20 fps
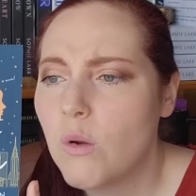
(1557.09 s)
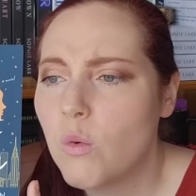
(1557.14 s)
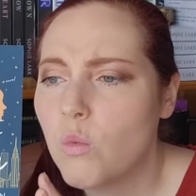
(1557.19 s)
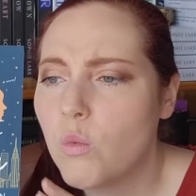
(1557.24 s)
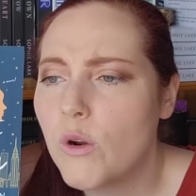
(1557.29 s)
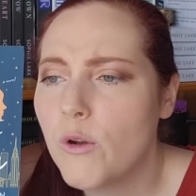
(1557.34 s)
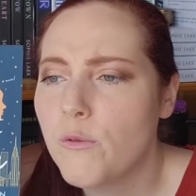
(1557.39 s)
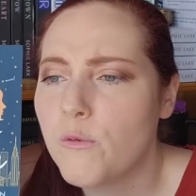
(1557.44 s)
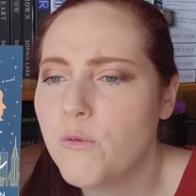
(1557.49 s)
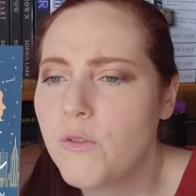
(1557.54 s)

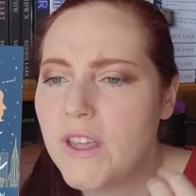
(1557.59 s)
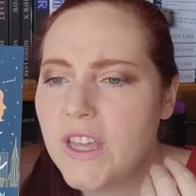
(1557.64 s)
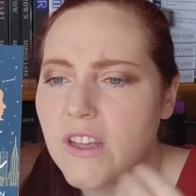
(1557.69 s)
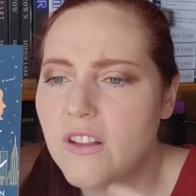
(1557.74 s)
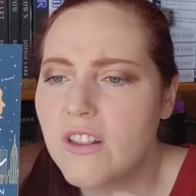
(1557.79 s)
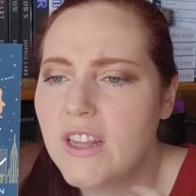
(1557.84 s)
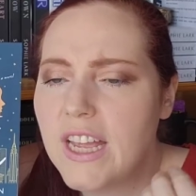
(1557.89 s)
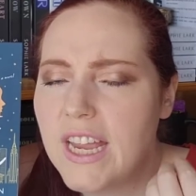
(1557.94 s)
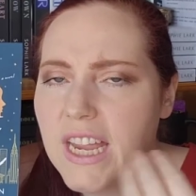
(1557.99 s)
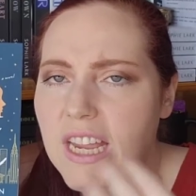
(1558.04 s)

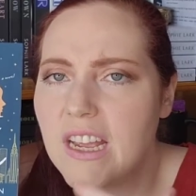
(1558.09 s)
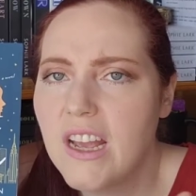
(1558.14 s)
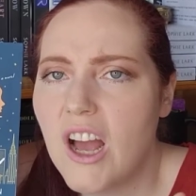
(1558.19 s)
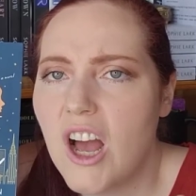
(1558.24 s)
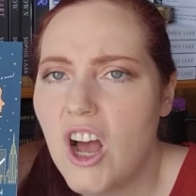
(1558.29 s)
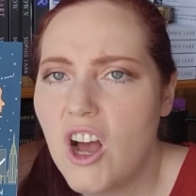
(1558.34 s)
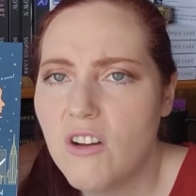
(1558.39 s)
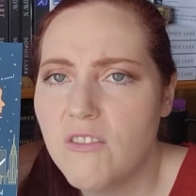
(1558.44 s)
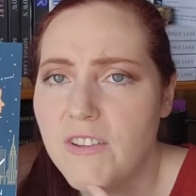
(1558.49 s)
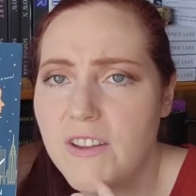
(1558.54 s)
revealing
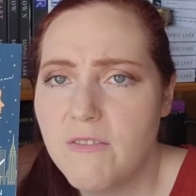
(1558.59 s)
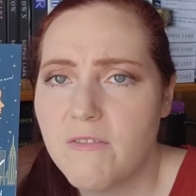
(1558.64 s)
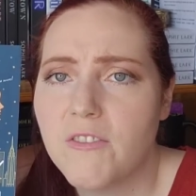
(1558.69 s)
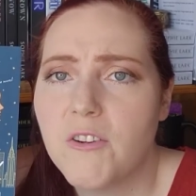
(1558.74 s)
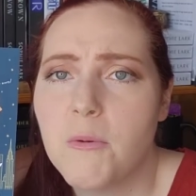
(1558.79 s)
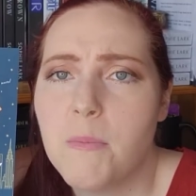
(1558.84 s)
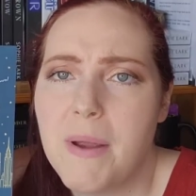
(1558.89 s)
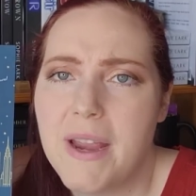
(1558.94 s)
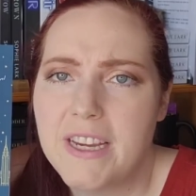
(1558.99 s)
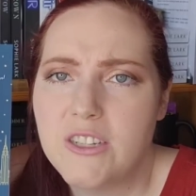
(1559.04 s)
of
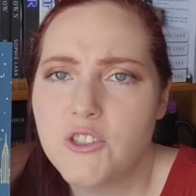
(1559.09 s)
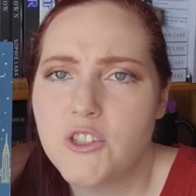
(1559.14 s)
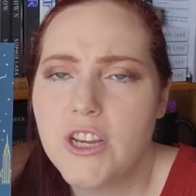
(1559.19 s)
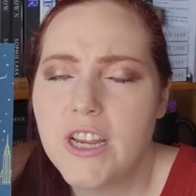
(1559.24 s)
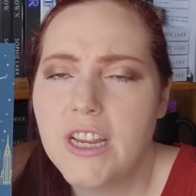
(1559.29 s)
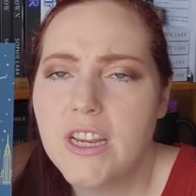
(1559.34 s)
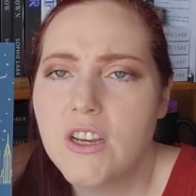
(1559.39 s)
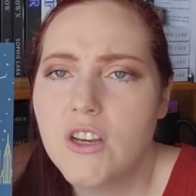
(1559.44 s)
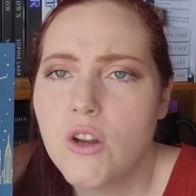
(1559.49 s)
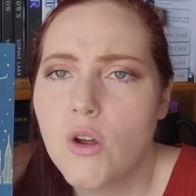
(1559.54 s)

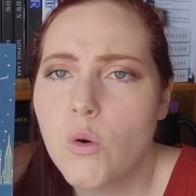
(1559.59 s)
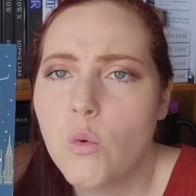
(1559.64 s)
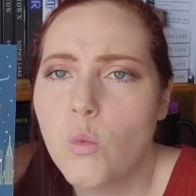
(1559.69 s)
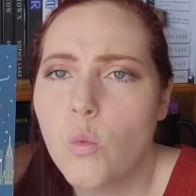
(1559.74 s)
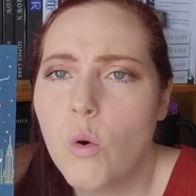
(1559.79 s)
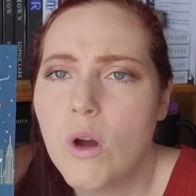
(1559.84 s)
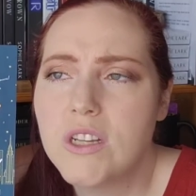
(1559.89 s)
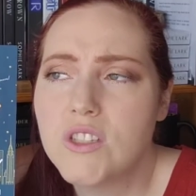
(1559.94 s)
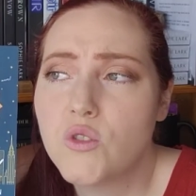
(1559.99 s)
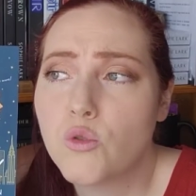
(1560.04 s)
information
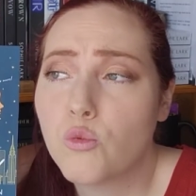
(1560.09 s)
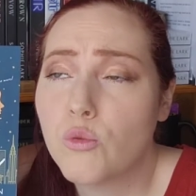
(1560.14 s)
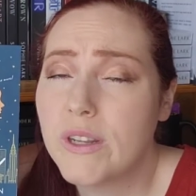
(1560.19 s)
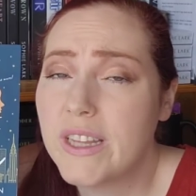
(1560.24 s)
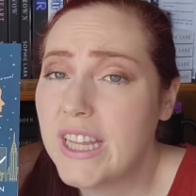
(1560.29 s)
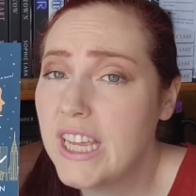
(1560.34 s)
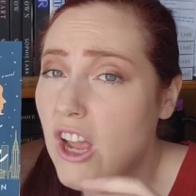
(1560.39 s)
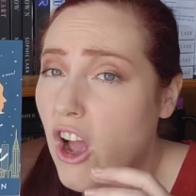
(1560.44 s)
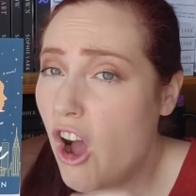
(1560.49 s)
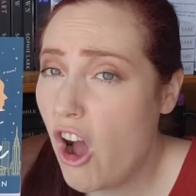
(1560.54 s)
was
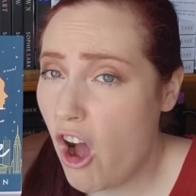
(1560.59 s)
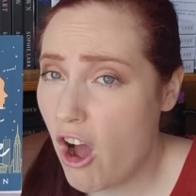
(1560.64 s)
really